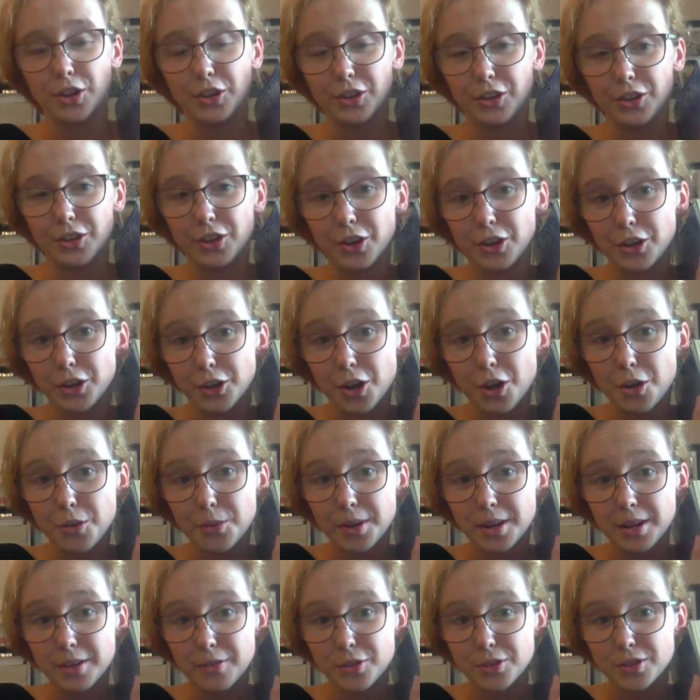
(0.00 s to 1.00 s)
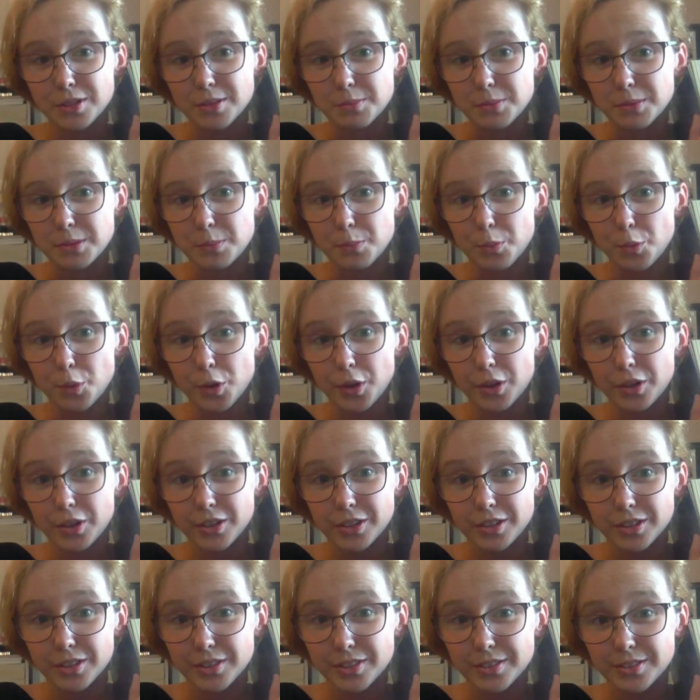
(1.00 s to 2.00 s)
Are y'all ready for some
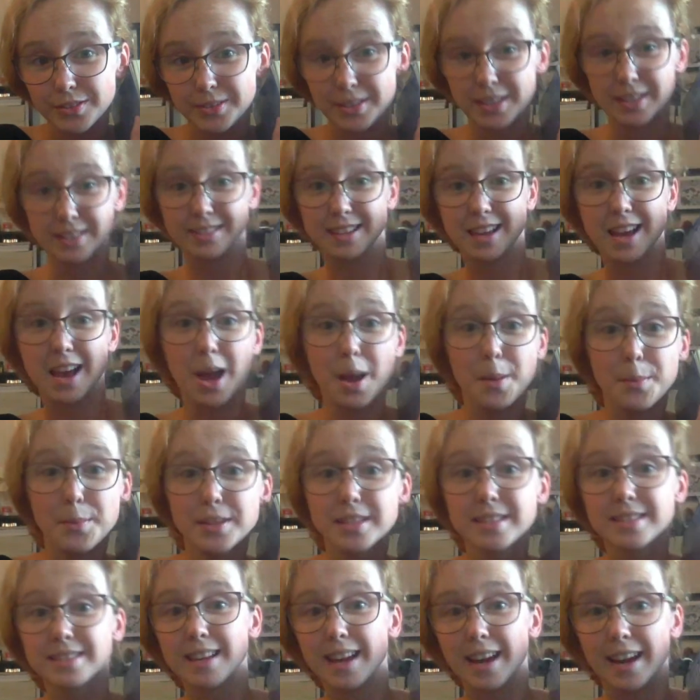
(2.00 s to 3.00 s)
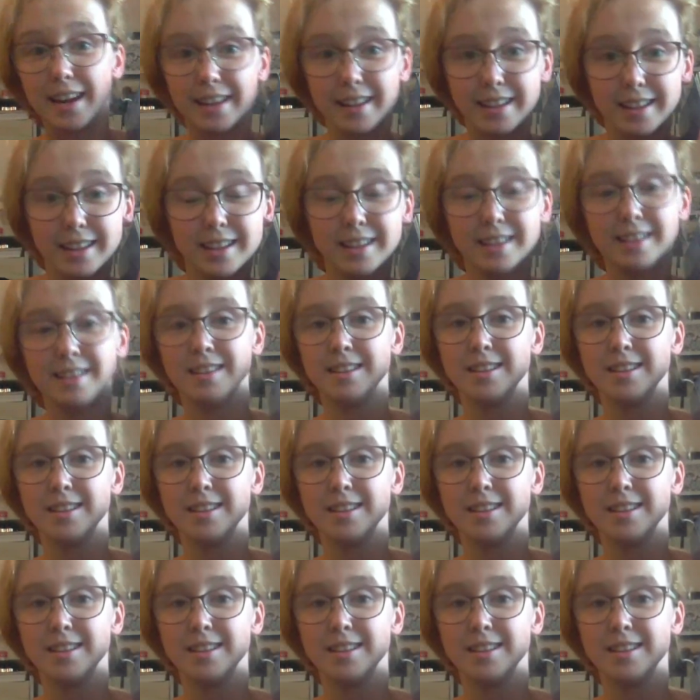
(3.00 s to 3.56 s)
spoilers? Because I'm excited.